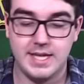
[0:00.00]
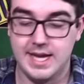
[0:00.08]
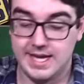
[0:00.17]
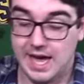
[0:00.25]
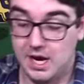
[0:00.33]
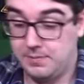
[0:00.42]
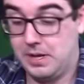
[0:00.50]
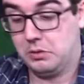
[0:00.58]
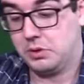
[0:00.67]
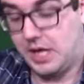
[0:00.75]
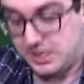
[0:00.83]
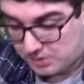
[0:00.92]
take out of the box.
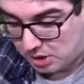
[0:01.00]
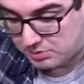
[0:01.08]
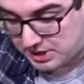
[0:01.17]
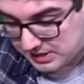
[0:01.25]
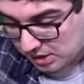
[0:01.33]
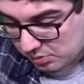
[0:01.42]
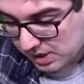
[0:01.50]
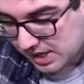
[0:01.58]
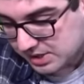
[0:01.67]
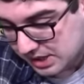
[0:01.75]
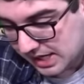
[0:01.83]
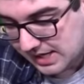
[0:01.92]
Oh gosh, oh geez, oh
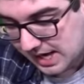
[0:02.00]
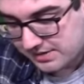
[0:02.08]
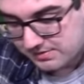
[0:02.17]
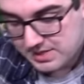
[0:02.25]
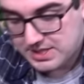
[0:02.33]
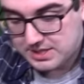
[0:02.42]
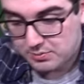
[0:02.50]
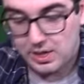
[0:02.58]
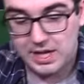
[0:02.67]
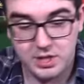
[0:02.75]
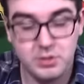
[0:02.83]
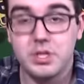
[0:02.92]
gosh. This is
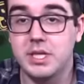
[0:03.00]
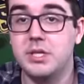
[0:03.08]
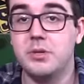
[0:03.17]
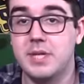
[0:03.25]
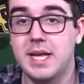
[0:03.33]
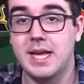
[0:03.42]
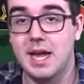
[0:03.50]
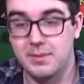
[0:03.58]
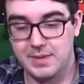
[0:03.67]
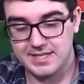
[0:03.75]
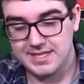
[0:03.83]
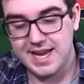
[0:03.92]
one I usually do take out of
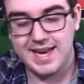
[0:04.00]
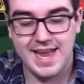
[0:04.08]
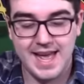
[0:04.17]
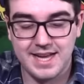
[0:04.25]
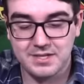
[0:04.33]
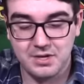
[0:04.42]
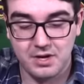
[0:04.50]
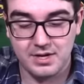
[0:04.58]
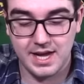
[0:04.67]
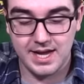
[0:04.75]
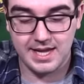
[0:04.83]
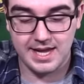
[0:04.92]
the box. Not a NASCAR
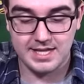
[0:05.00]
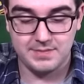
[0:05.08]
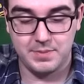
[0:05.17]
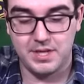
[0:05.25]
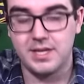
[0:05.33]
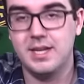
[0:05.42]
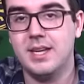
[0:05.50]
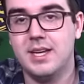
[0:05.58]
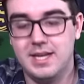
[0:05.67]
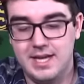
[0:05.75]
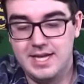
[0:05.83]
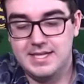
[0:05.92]
diecast, but
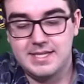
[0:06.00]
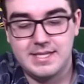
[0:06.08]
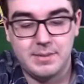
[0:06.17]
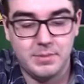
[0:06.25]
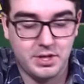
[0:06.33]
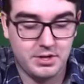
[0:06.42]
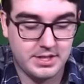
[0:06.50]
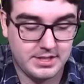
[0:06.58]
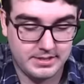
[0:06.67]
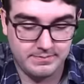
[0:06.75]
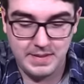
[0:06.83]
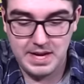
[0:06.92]
it's similar.
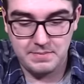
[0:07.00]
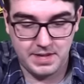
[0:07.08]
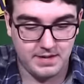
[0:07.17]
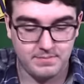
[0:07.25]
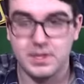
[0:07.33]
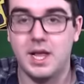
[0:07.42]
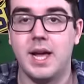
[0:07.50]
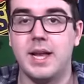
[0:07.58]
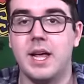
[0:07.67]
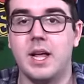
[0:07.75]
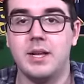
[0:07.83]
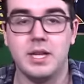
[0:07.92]
It's made by
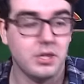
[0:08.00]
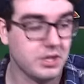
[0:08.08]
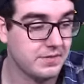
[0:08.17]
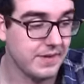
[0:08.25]
Lionel and it looks